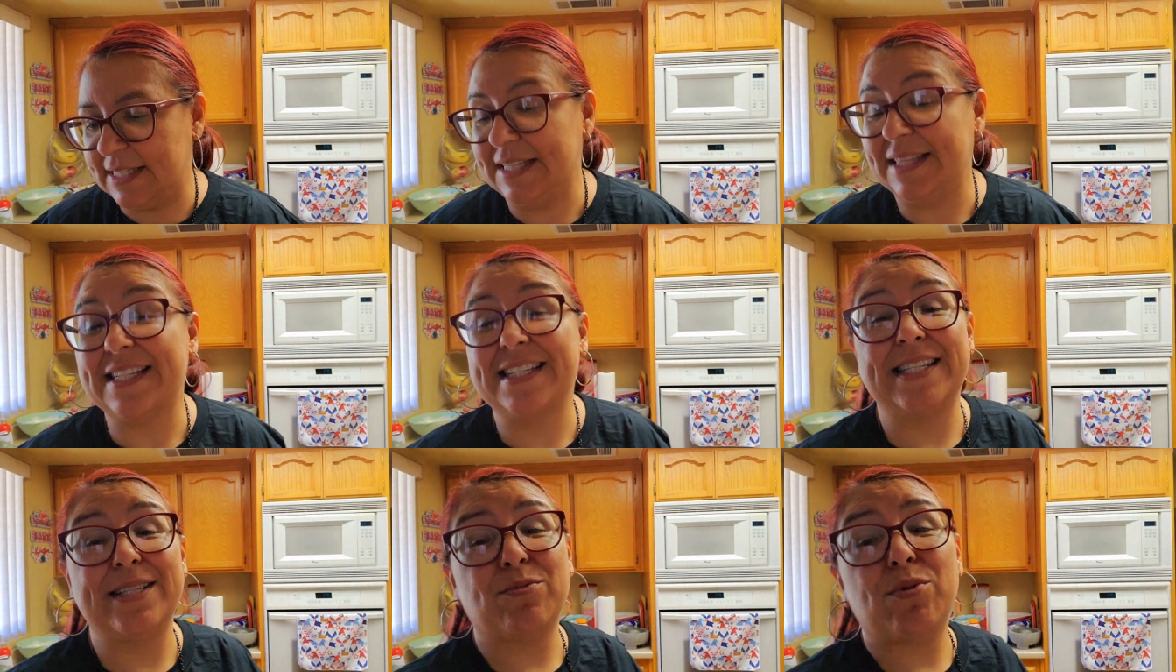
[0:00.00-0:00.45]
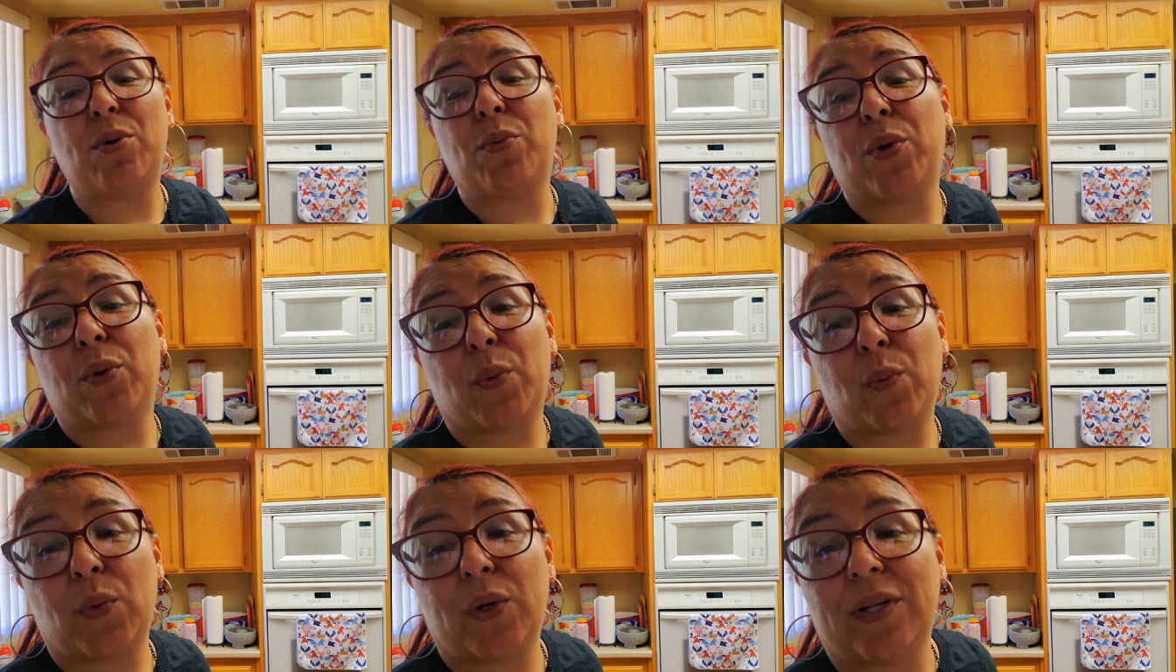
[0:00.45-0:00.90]
thing, this is what we
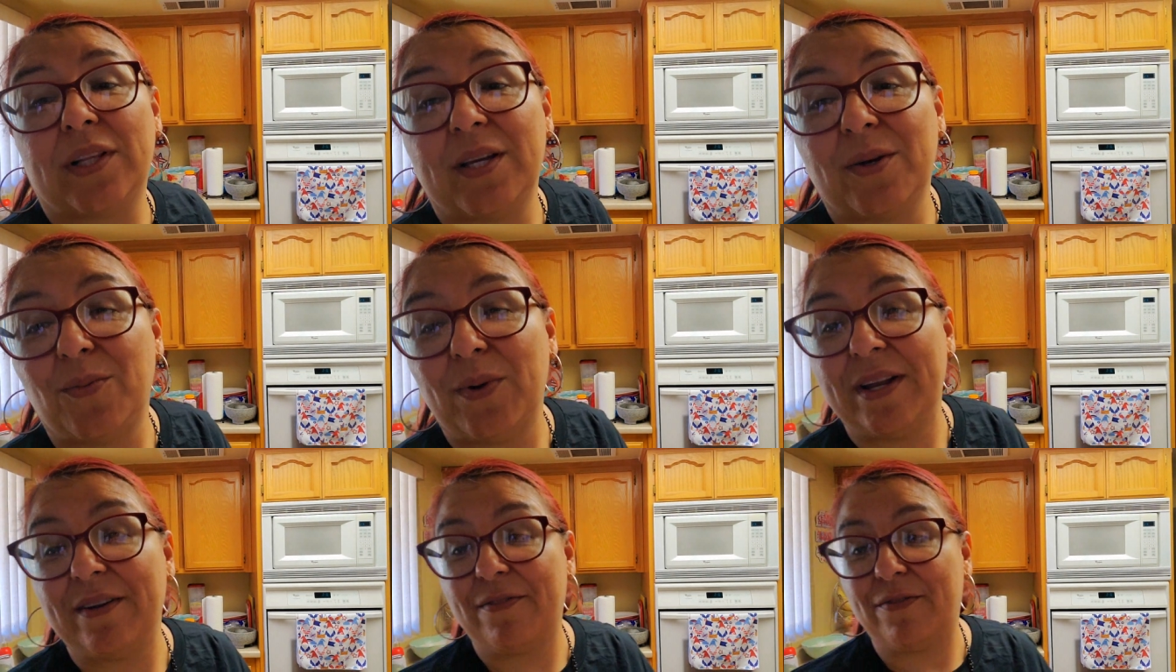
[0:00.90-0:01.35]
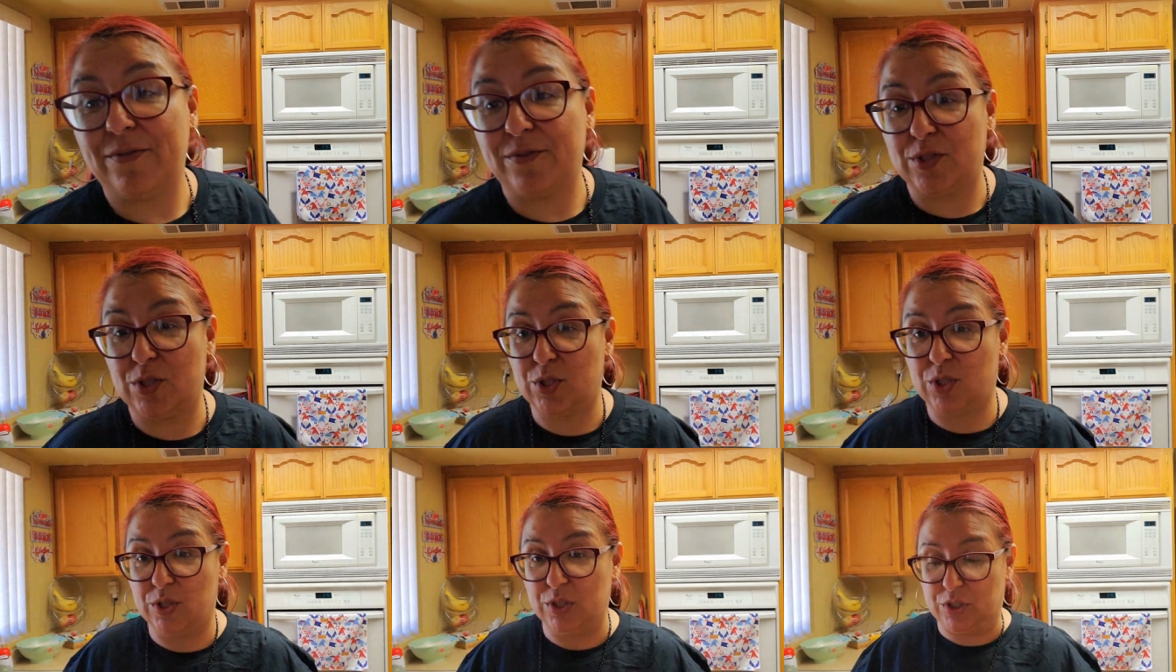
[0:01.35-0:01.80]
really went
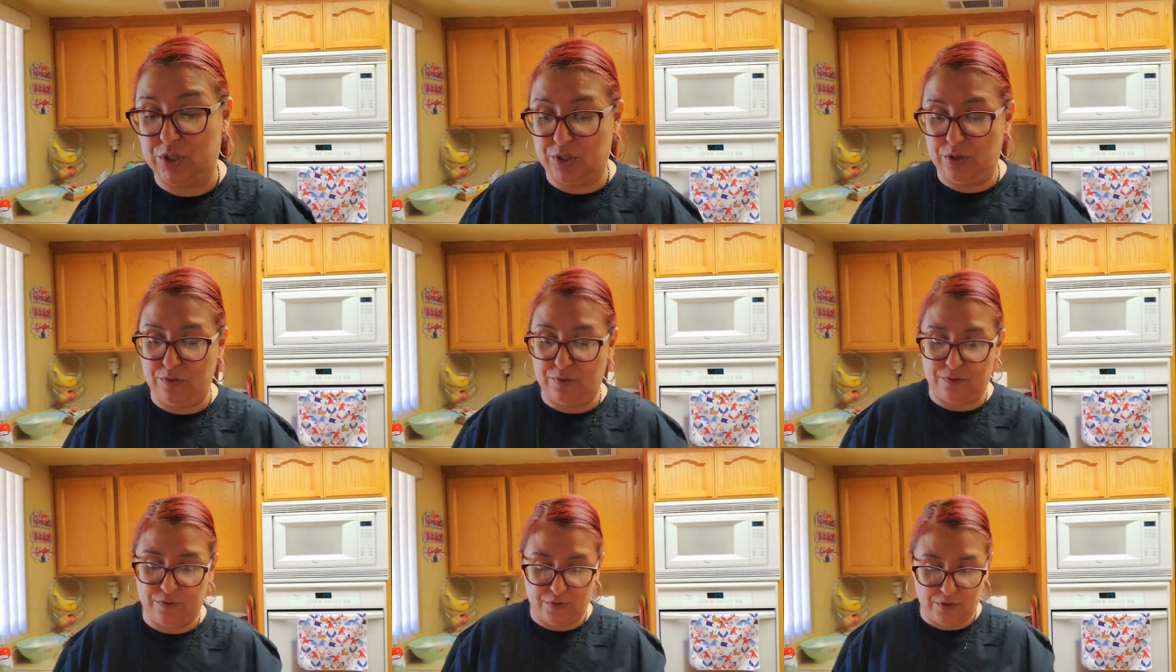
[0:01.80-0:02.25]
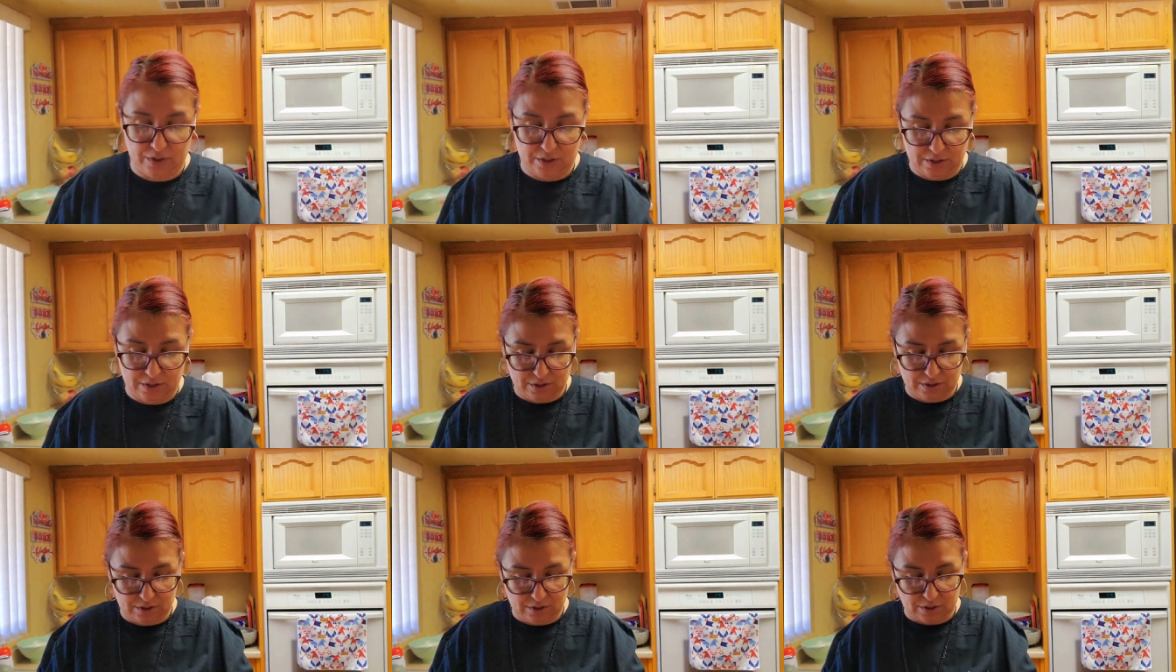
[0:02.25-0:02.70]
to for
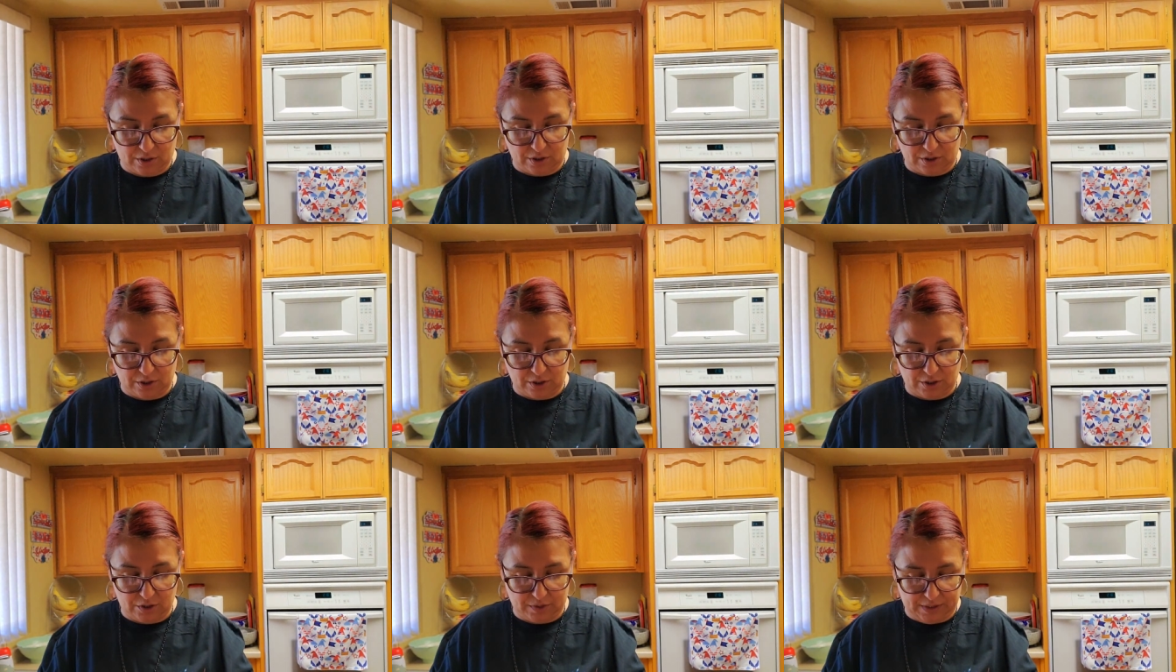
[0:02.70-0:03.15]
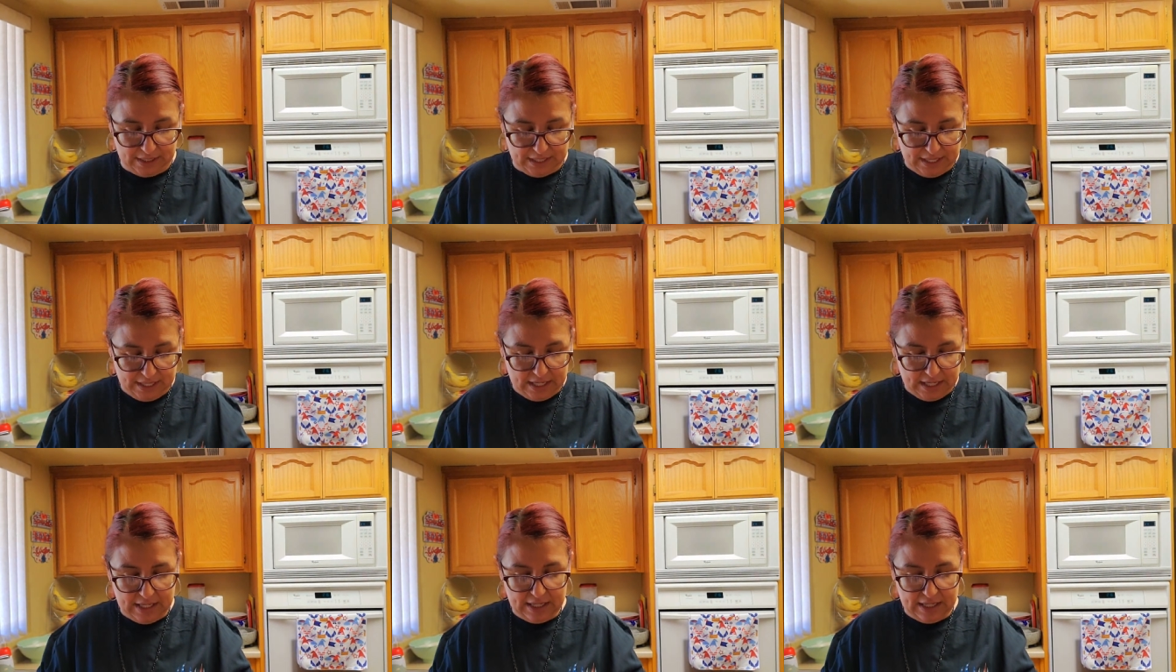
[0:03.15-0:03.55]
the Dollar Tree